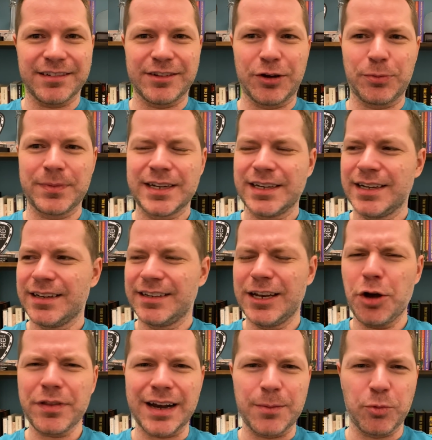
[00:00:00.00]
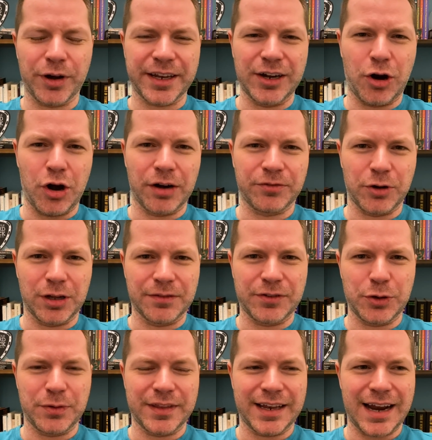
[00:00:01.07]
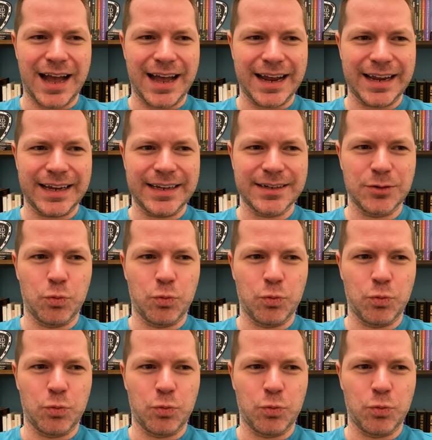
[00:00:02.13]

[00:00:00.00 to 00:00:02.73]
So know that I'm working hard for all of you and that I